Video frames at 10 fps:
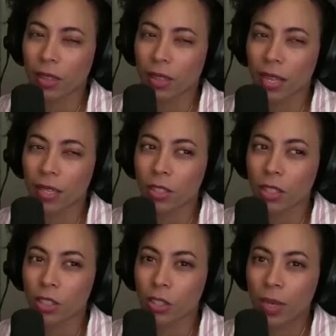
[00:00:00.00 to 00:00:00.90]
less
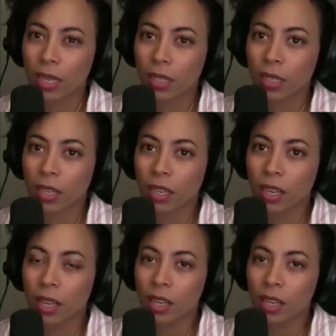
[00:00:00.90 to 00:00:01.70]
judgment, you